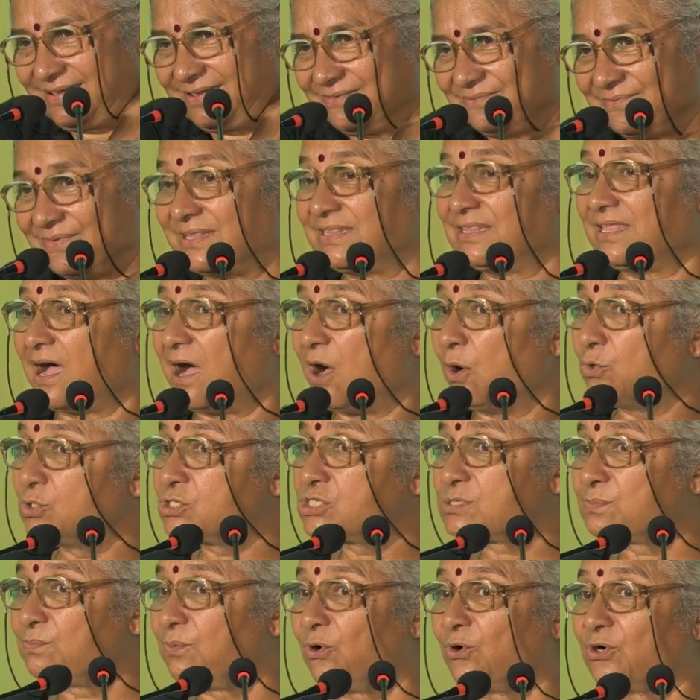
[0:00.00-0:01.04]
When the
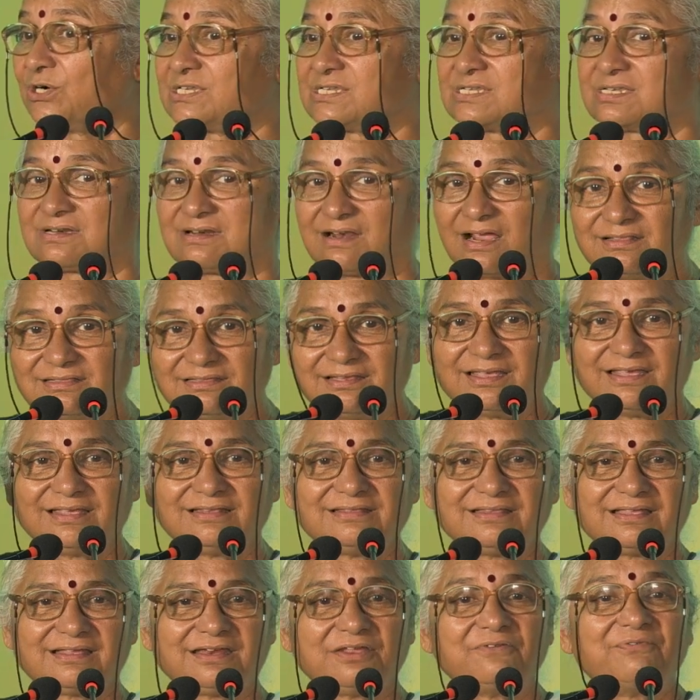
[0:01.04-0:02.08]
houseboats run
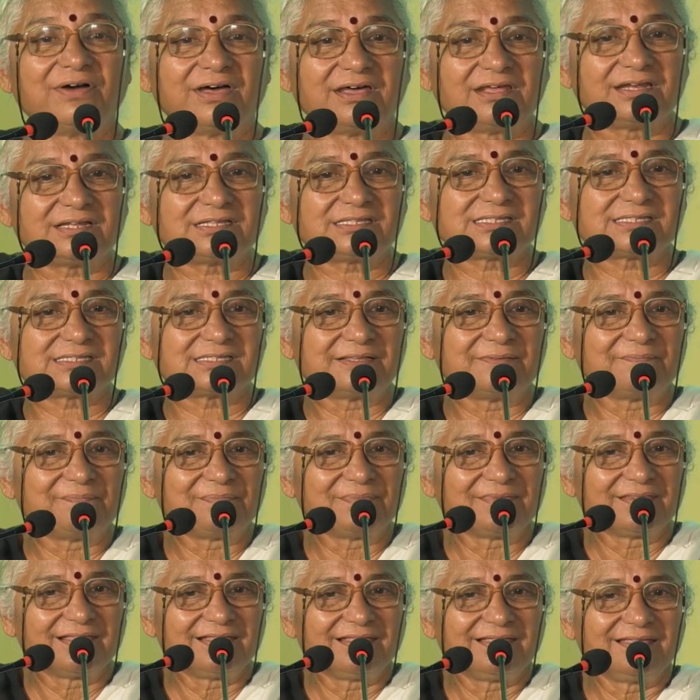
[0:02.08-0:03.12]
in the rivers,
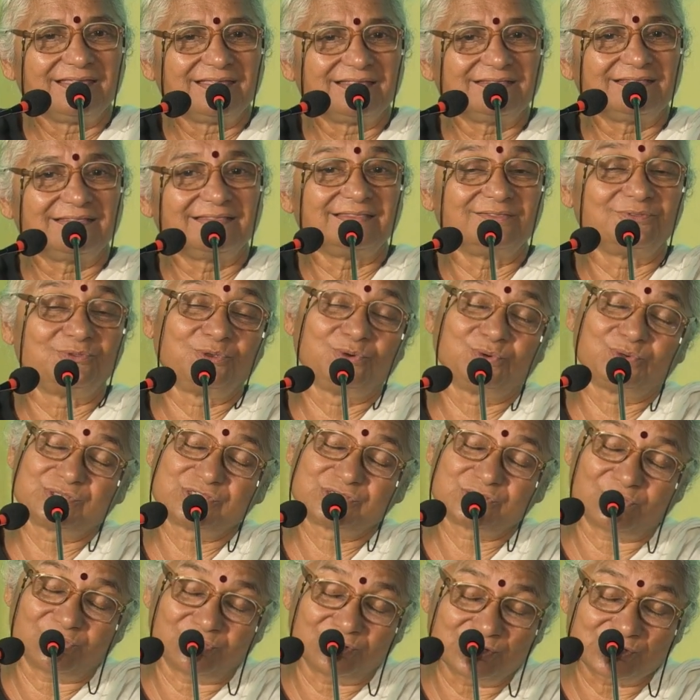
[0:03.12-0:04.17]

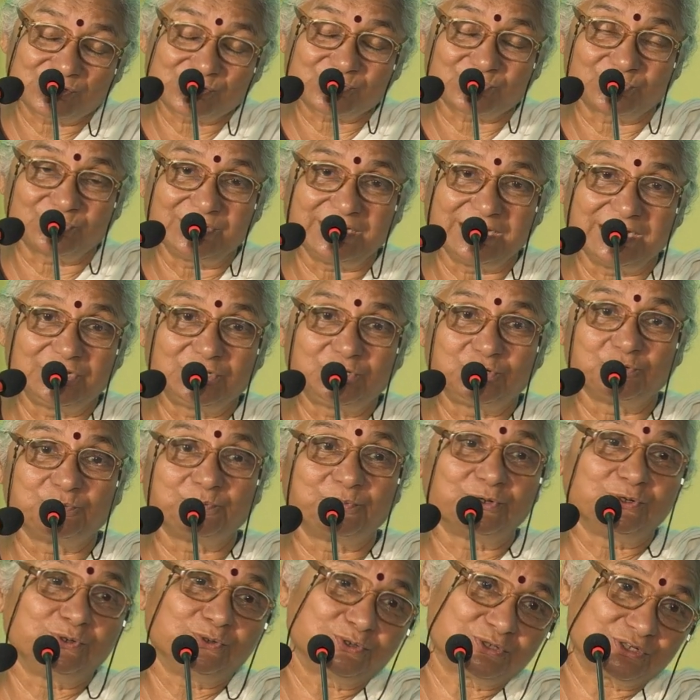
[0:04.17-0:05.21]
those also lead to
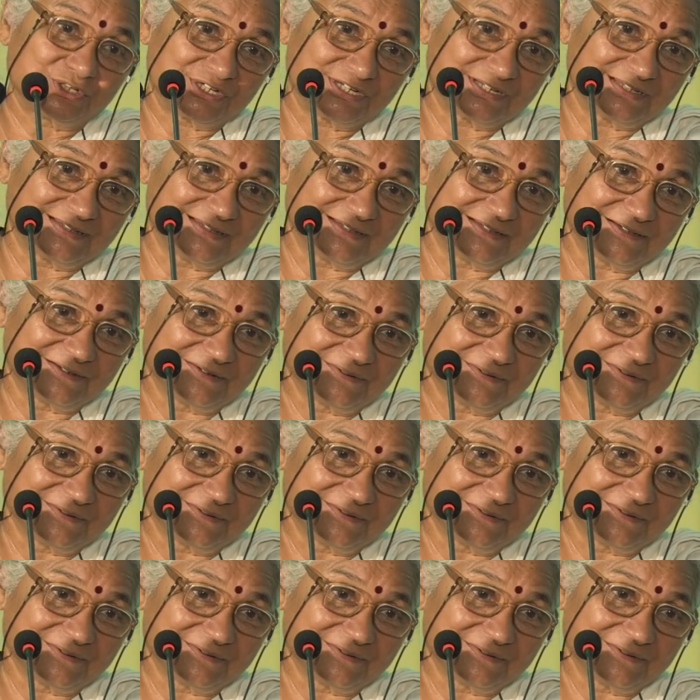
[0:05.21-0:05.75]
pollution.